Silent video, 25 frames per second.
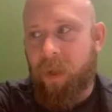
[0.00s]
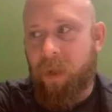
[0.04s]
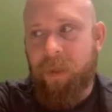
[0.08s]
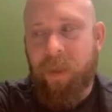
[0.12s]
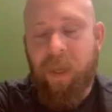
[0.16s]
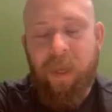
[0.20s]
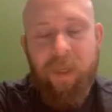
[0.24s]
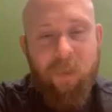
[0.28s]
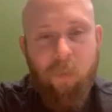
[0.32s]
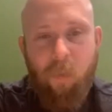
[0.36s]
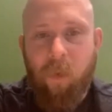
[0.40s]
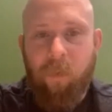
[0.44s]
And
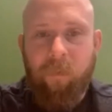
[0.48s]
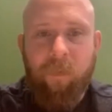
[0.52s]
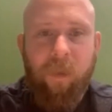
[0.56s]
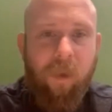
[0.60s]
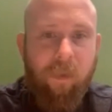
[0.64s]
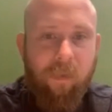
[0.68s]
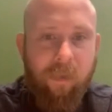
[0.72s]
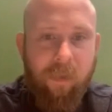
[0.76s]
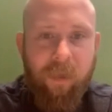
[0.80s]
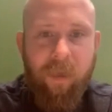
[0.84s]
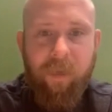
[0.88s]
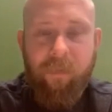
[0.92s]
that
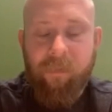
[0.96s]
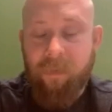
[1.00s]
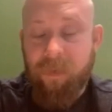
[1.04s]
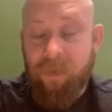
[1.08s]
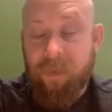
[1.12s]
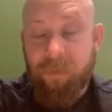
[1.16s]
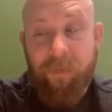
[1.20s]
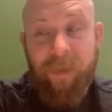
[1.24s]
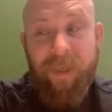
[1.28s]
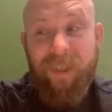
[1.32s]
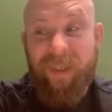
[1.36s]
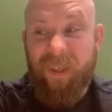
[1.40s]
$12
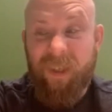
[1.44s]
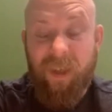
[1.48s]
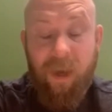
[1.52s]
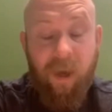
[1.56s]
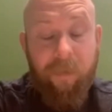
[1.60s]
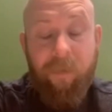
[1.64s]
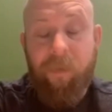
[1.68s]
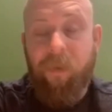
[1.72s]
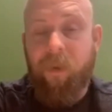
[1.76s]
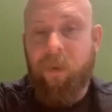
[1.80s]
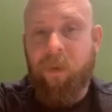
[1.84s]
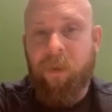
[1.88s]
difference means
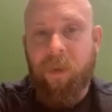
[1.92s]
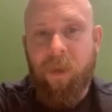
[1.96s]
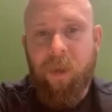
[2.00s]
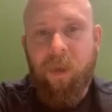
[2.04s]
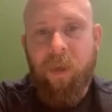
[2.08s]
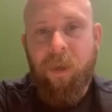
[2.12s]
nothing,